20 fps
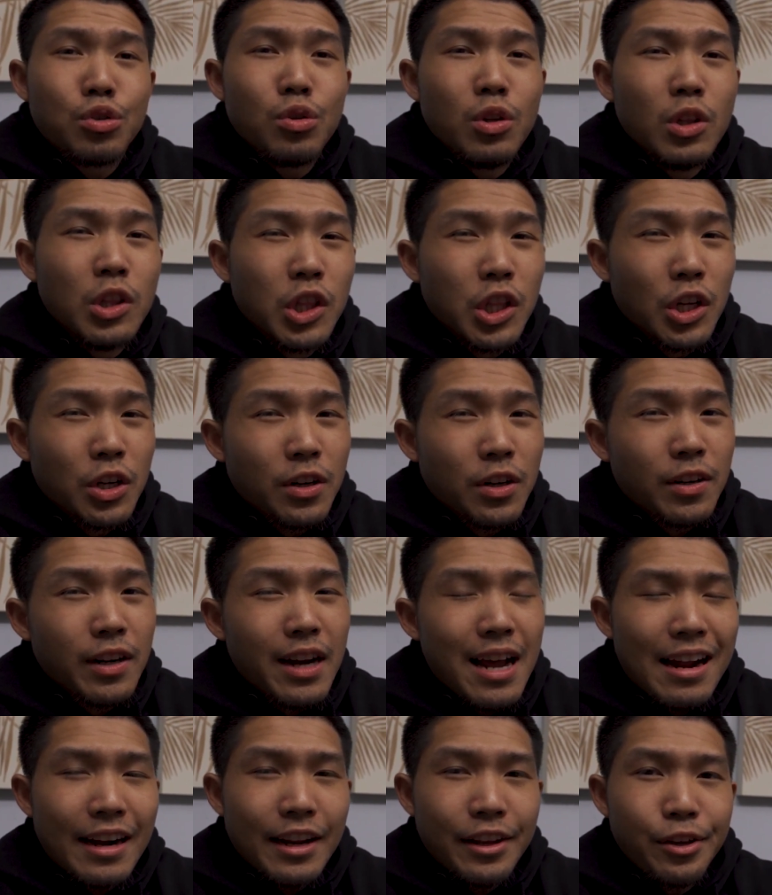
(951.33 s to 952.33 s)
learn
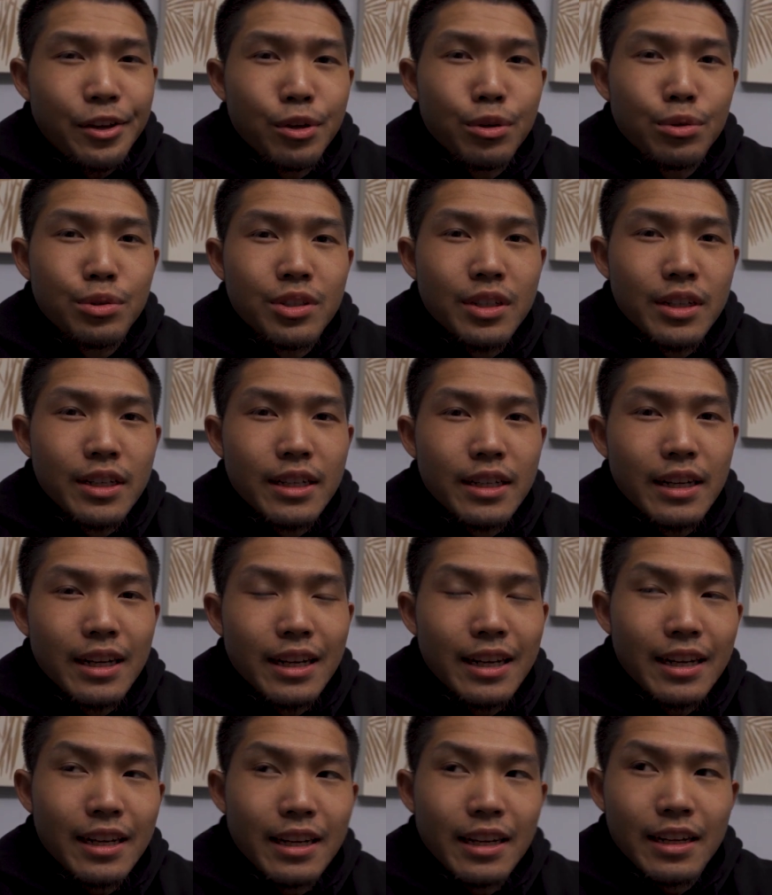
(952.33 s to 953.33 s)
how to use it
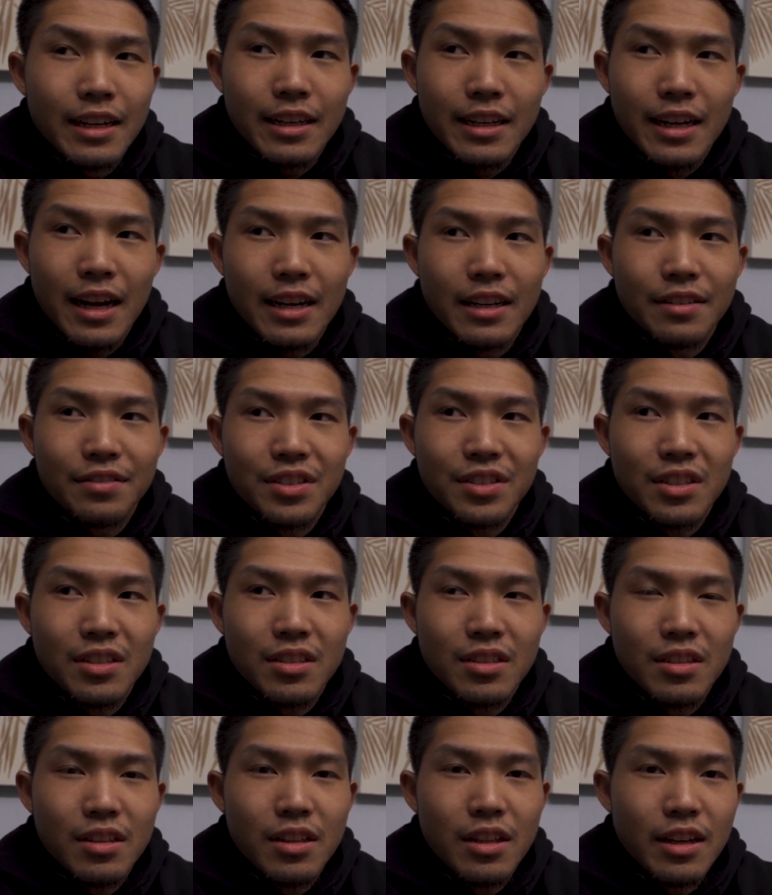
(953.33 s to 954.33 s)
and kind of
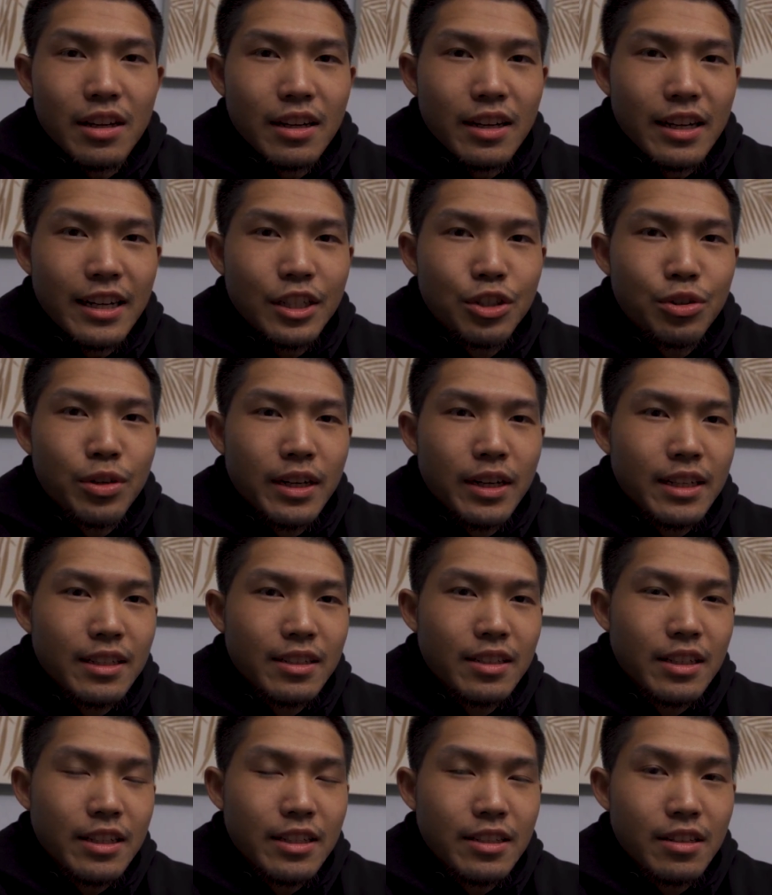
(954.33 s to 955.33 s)
the
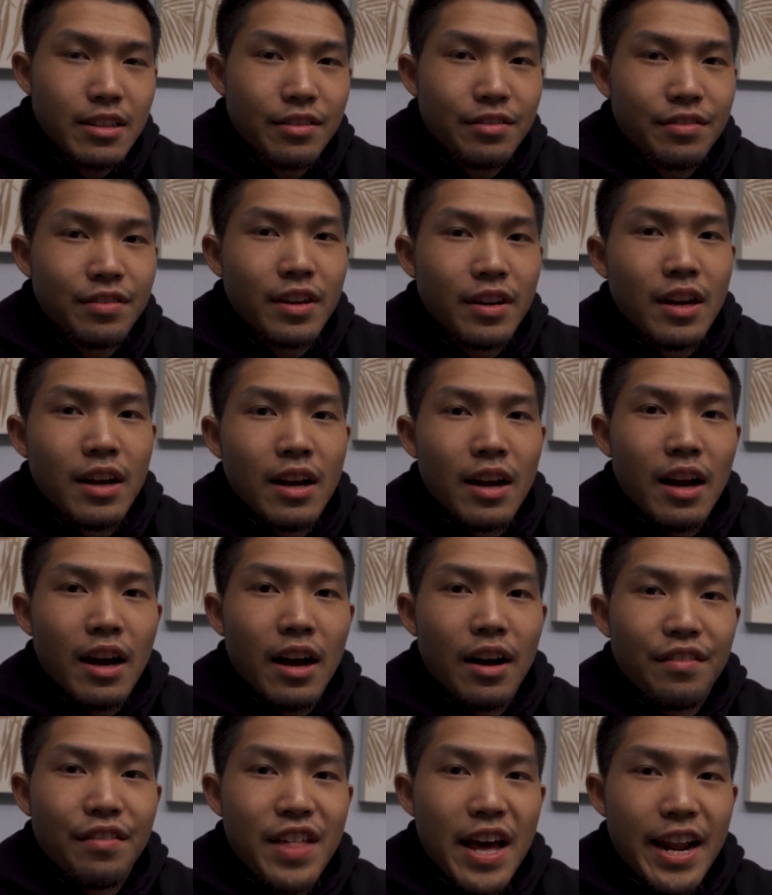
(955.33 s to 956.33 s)
intricacies of
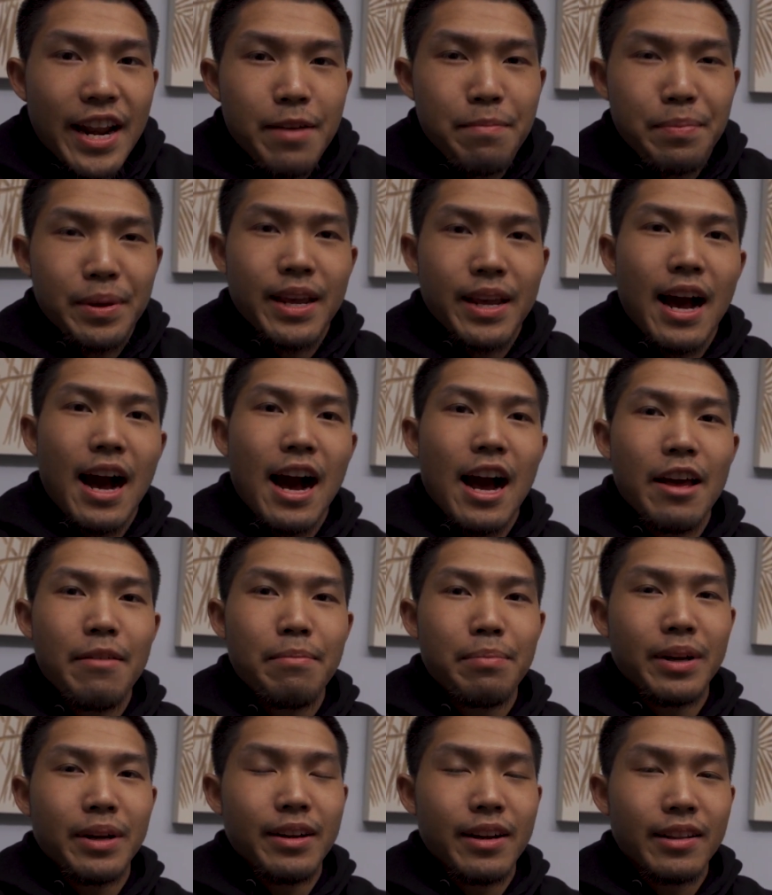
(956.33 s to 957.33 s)
that API,
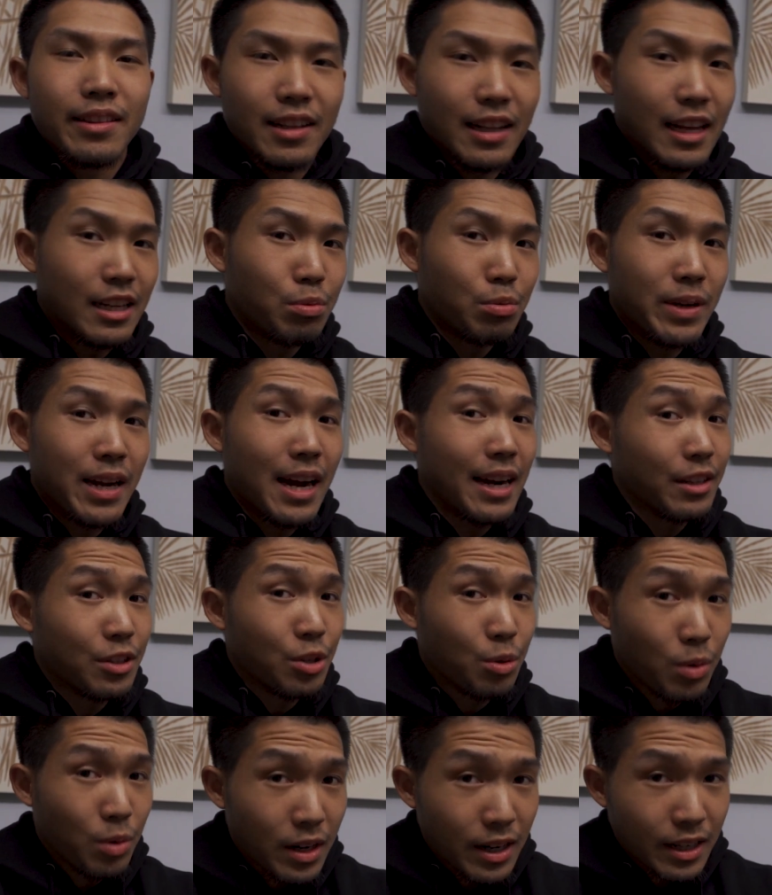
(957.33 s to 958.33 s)
but nonetheless we got it
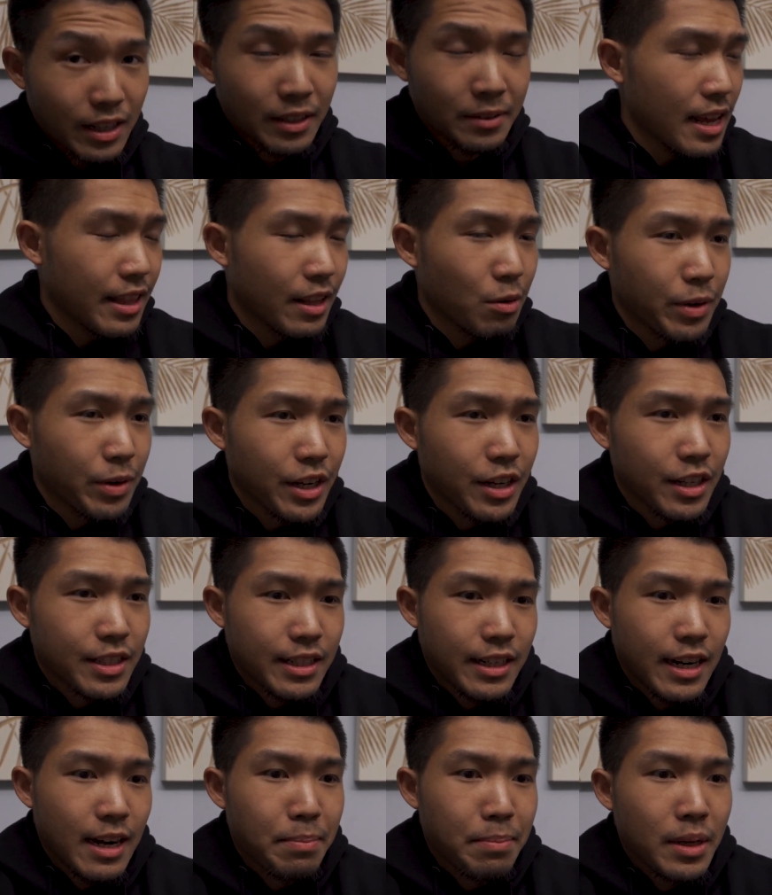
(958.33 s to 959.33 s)
to work. And then we
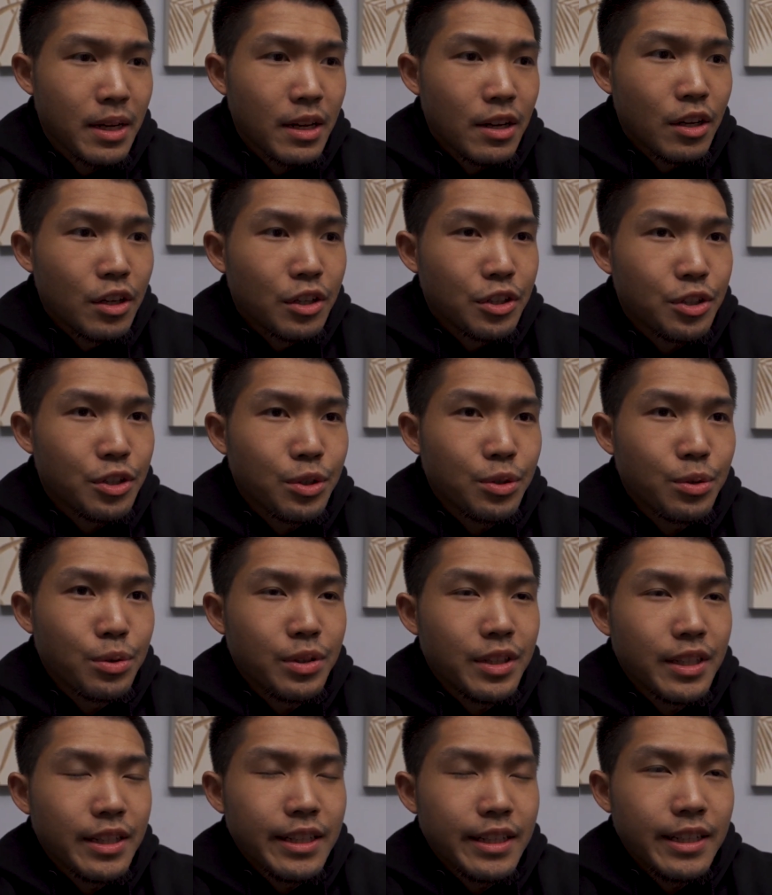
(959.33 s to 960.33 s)
hooked it up to
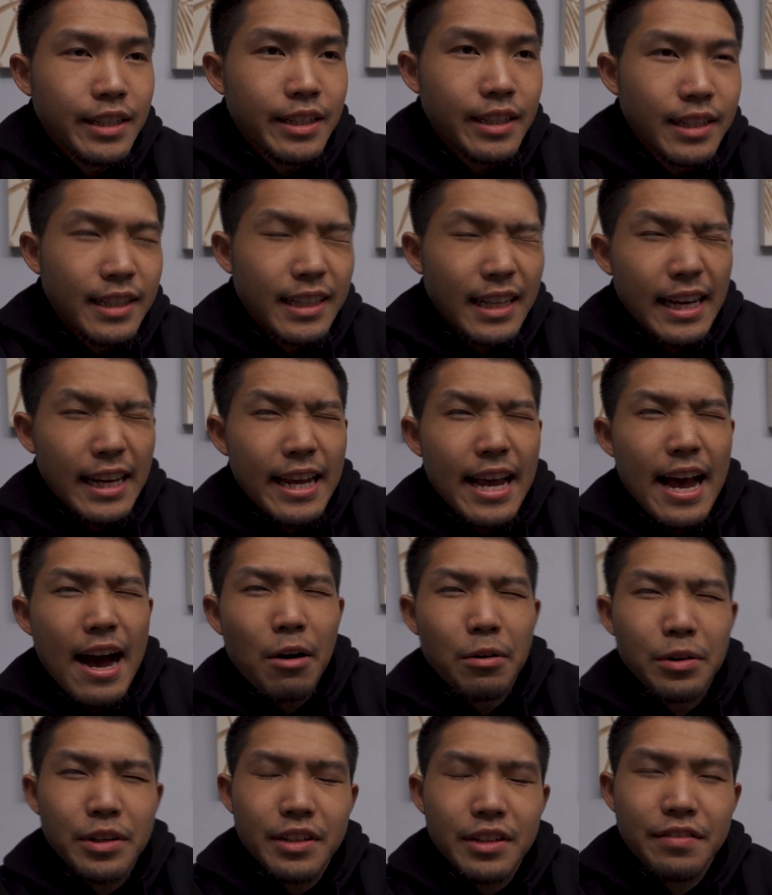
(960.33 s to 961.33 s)
the
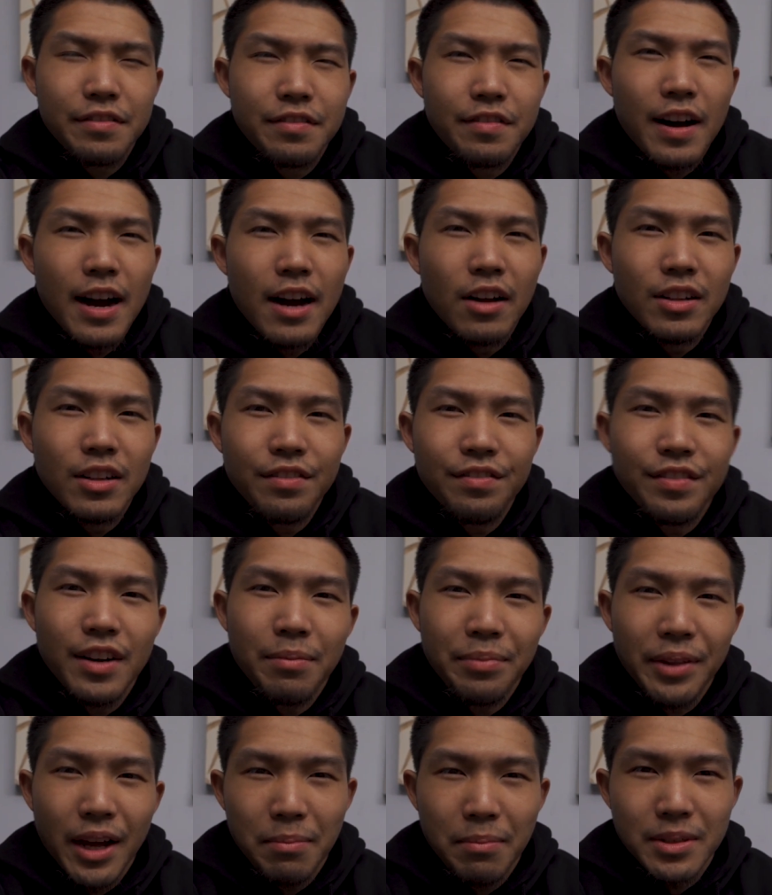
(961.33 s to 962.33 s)
layout file, if
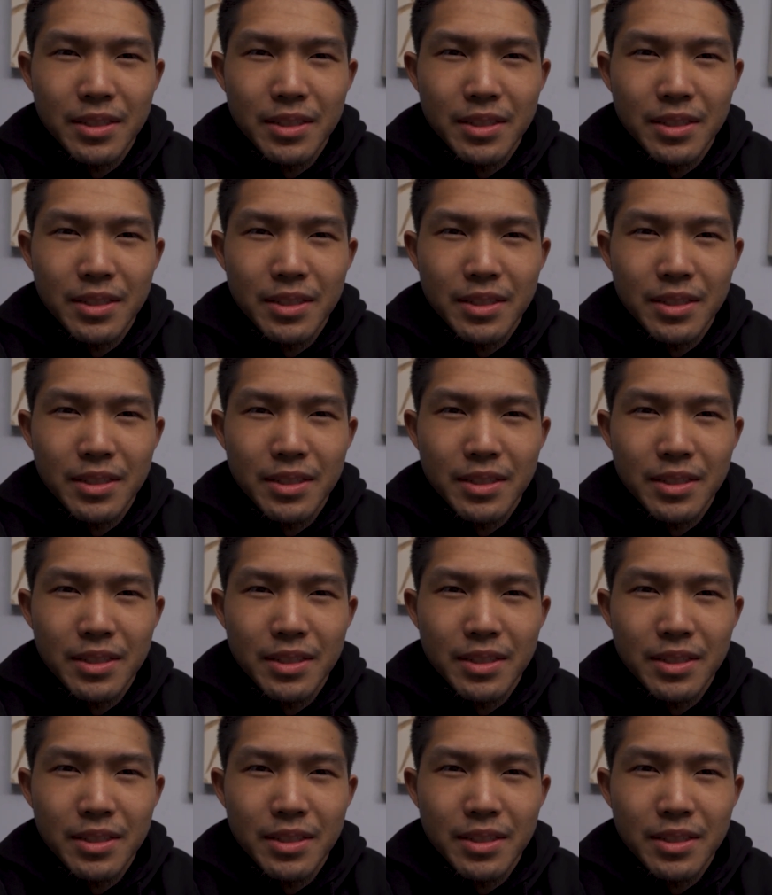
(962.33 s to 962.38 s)
I'm not